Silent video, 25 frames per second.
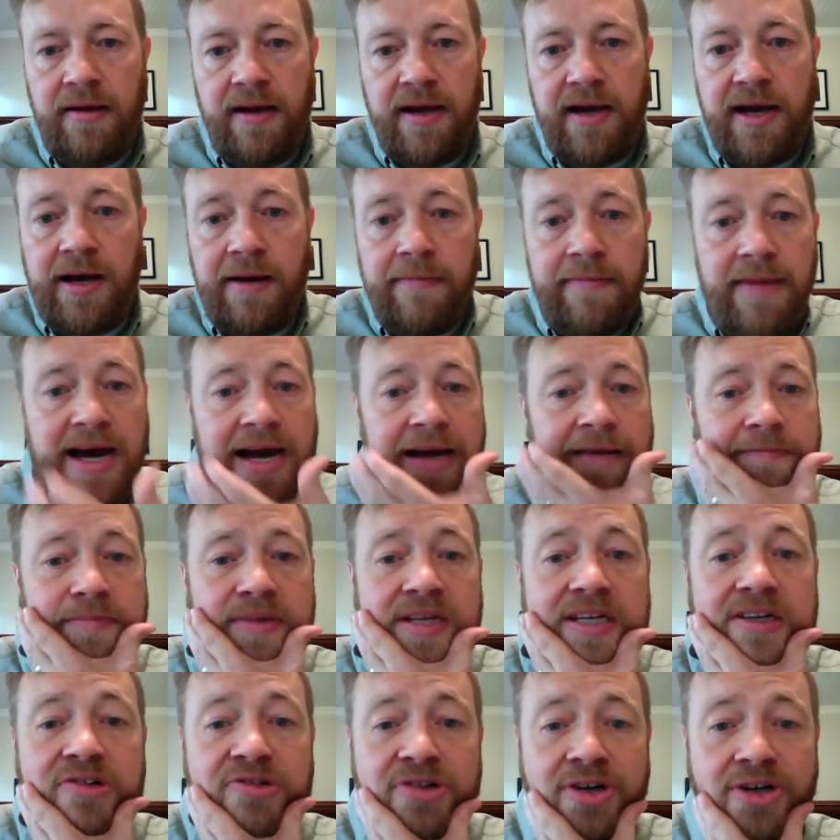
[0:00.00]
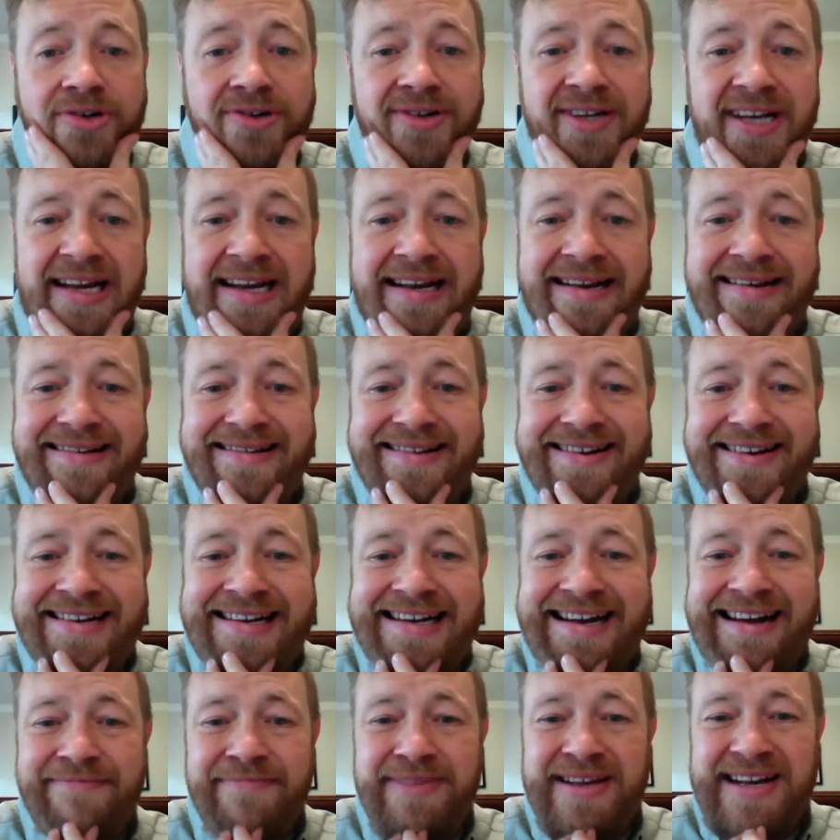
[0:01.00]
I've been growing.
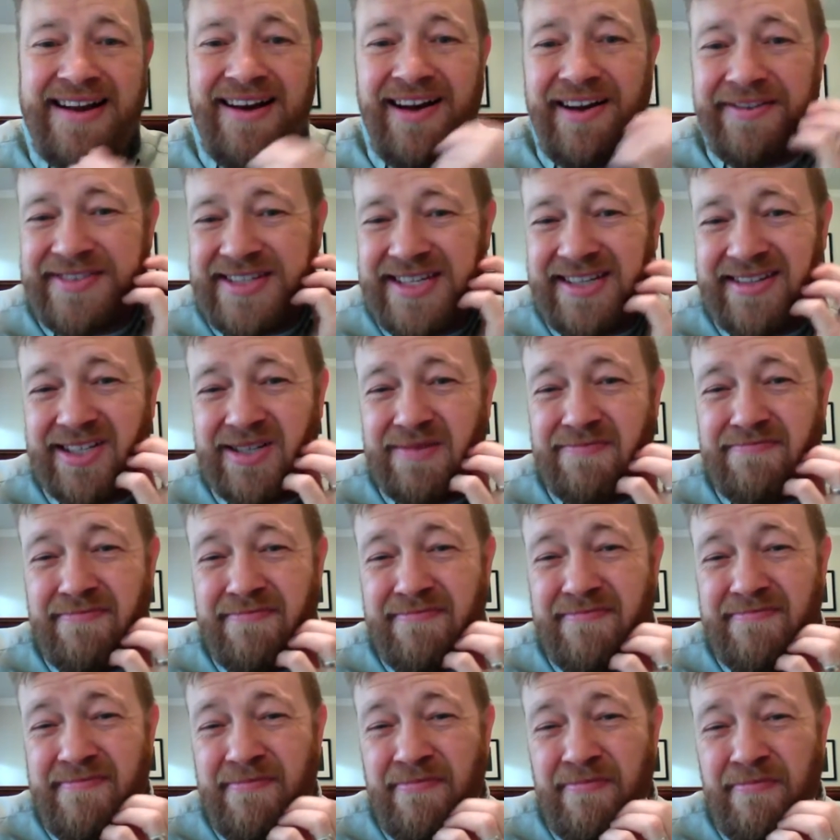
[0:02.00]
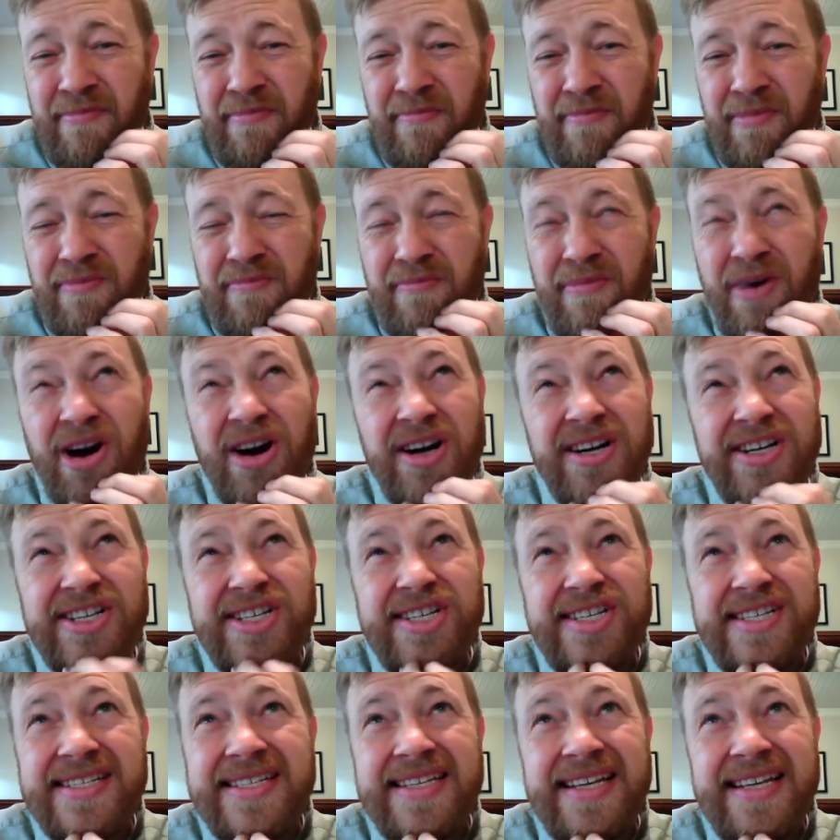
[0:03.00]
I've been off since
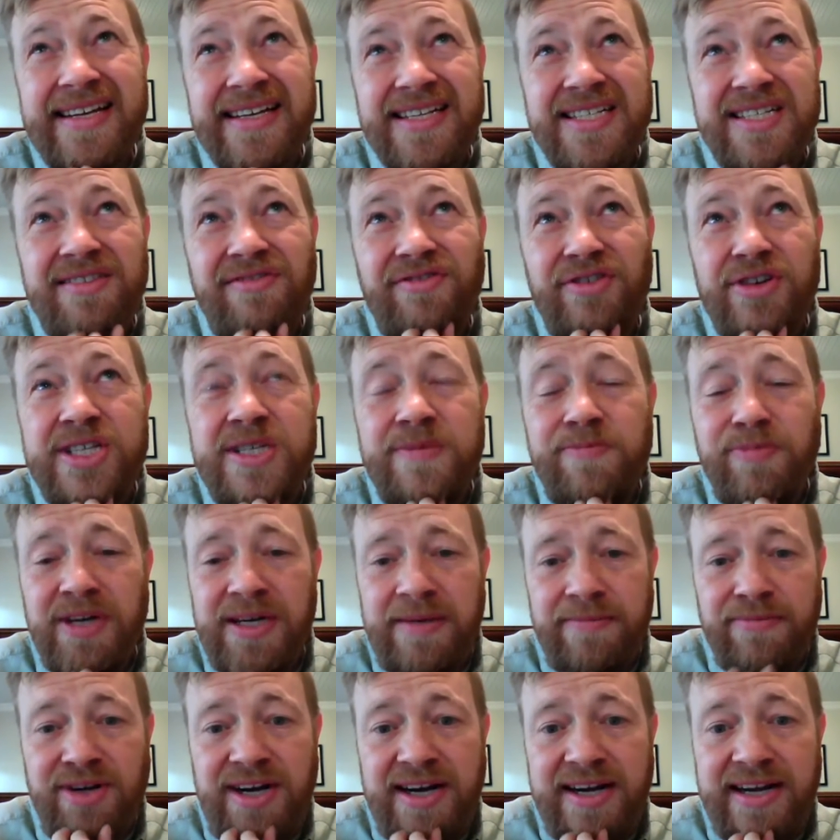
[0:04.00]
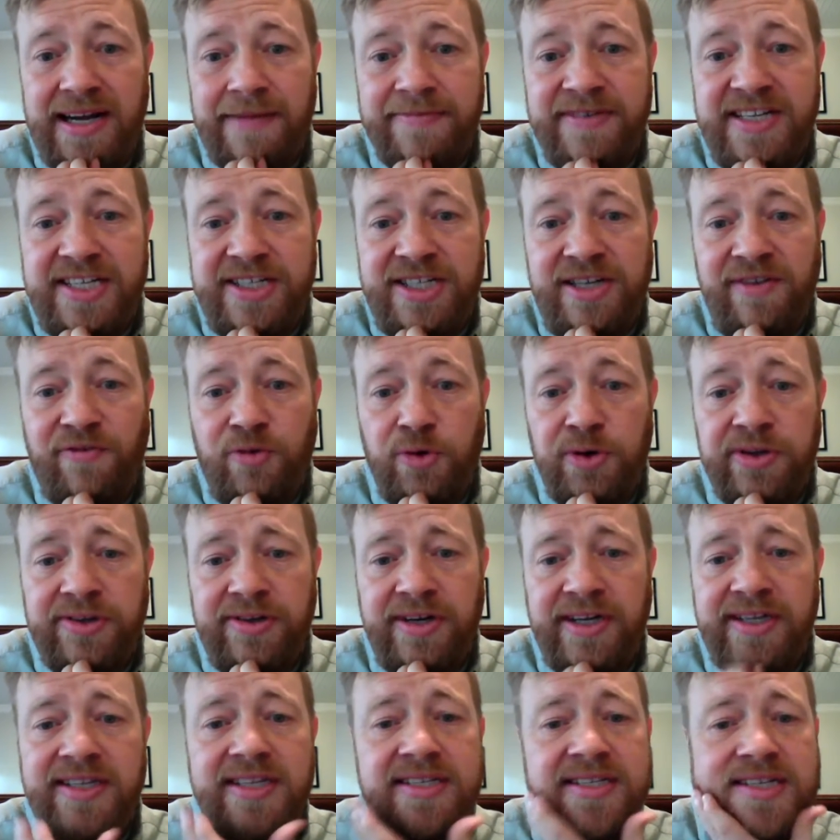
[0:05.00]
March 6th for spring break. I'm teaching 4th
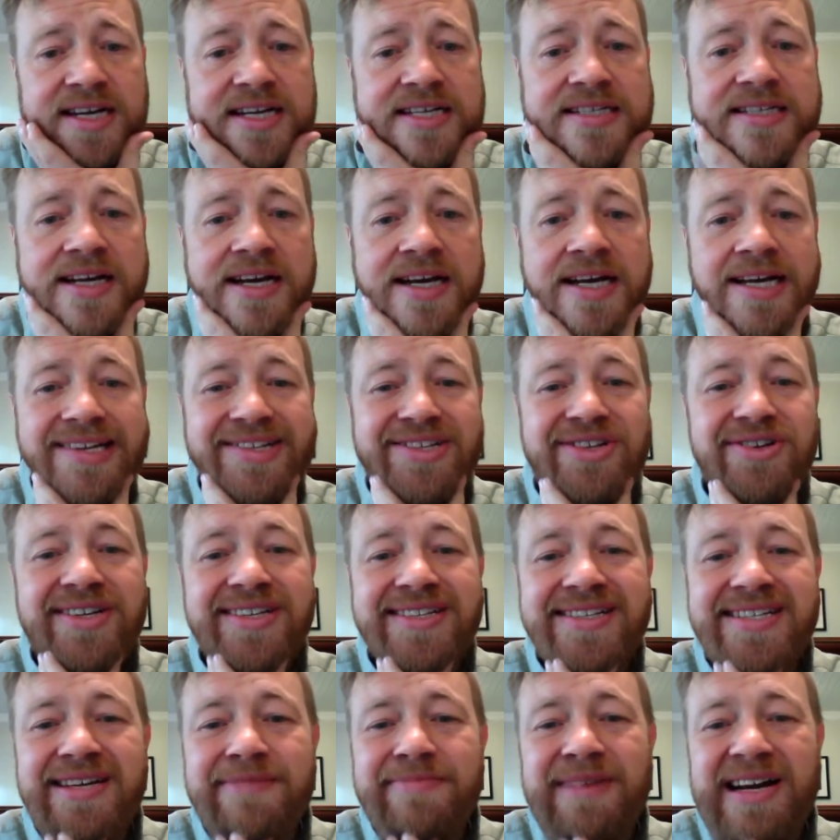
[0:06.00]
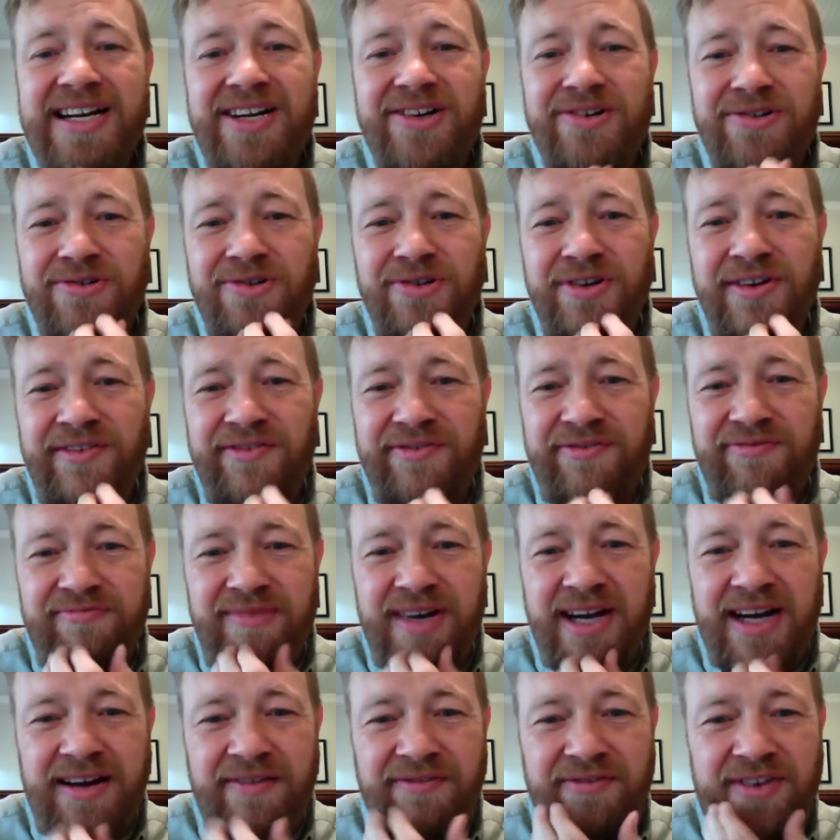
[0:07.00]
grade these days. So you can see my
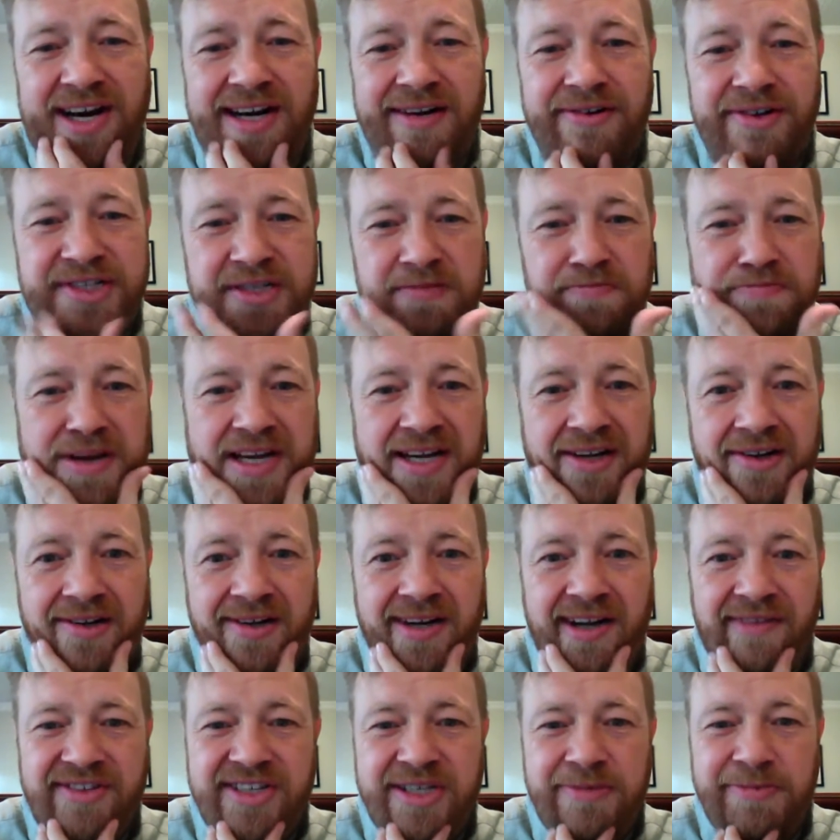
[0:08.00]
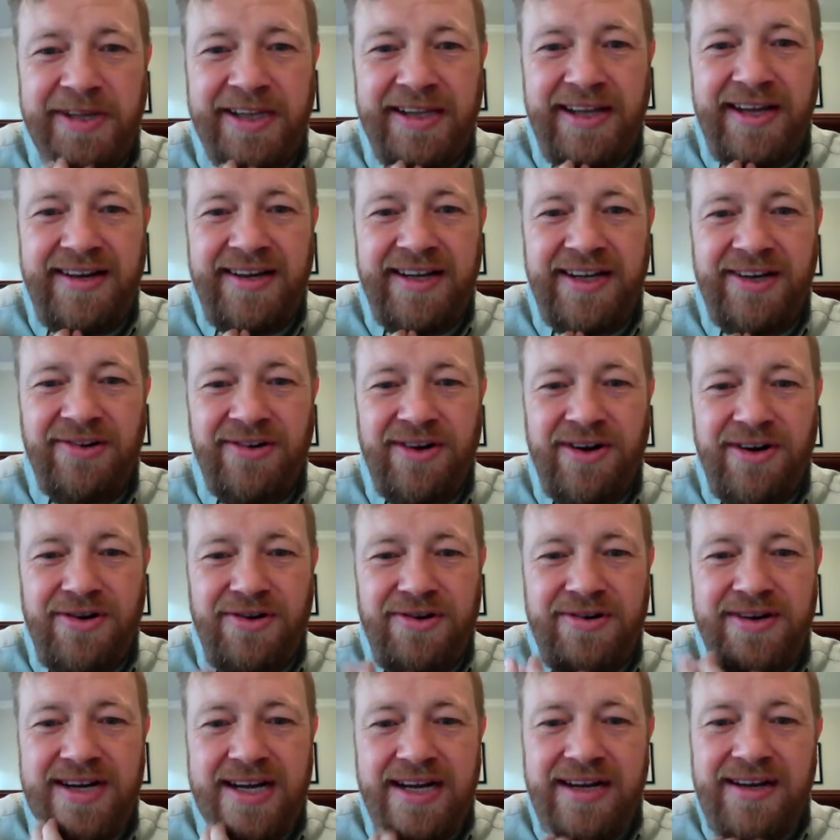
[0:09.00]
coronavirus beard. I've just been letting it
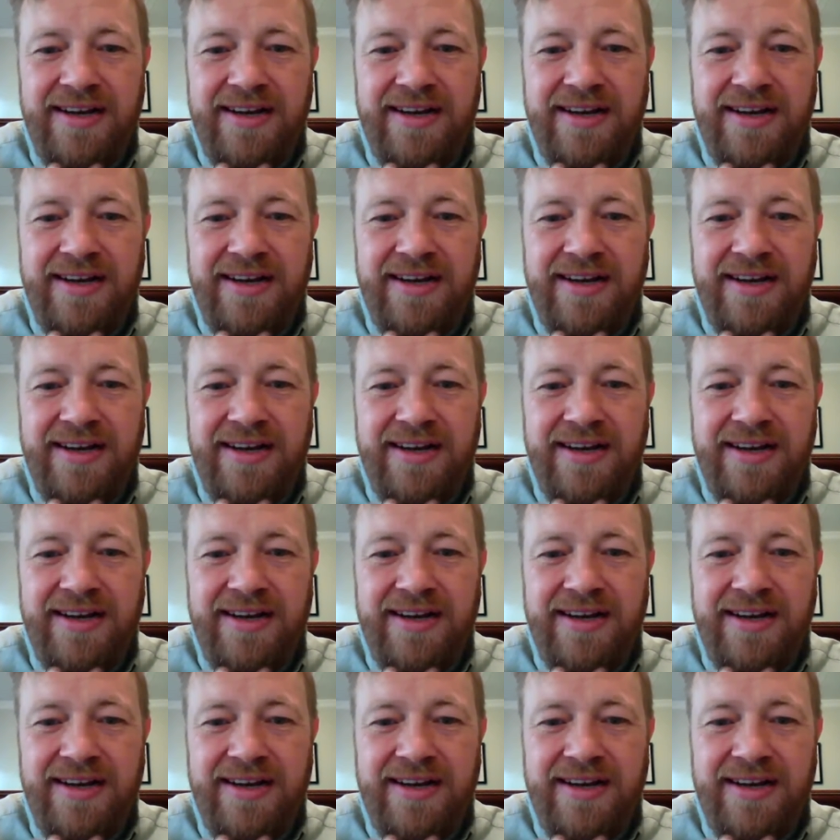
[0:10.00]
grow.